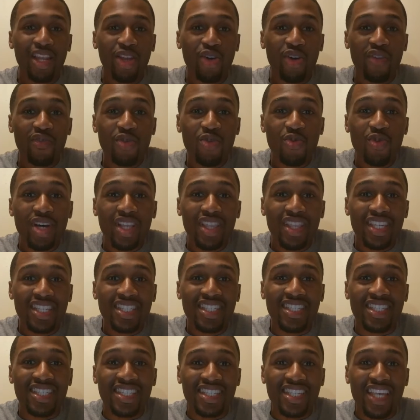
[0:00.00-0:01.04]
Hello everyone,
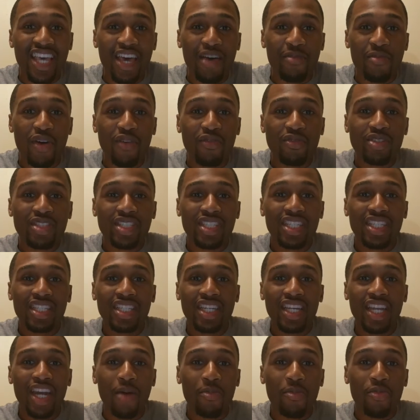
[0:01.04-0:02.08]
this is Sam Overton
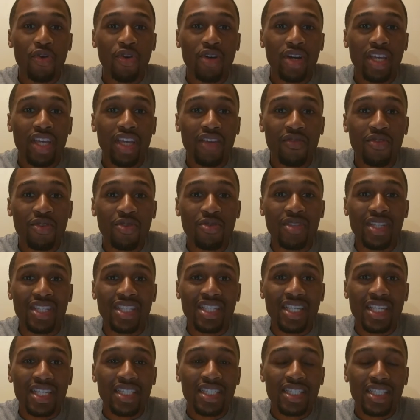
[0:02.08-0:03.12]
and I'm going to give you the
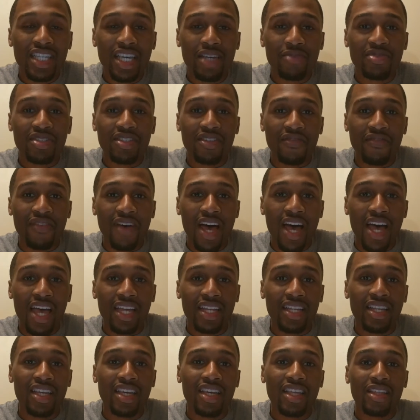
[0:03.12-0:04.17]
10 steps to
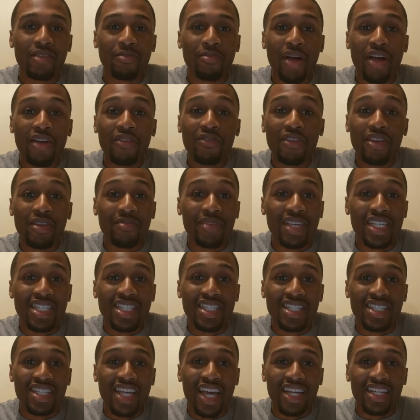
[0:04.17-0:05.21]
find the perfect
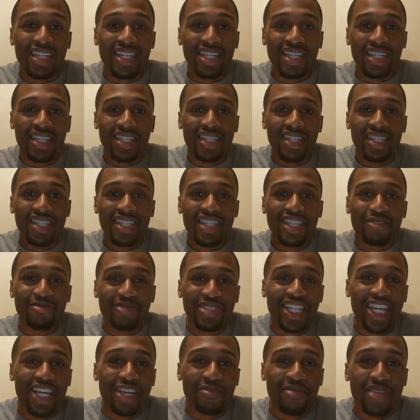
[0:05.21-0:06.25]
business idea. Come
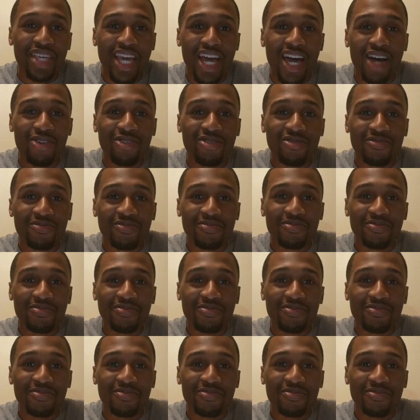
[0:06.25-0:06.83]
check me out.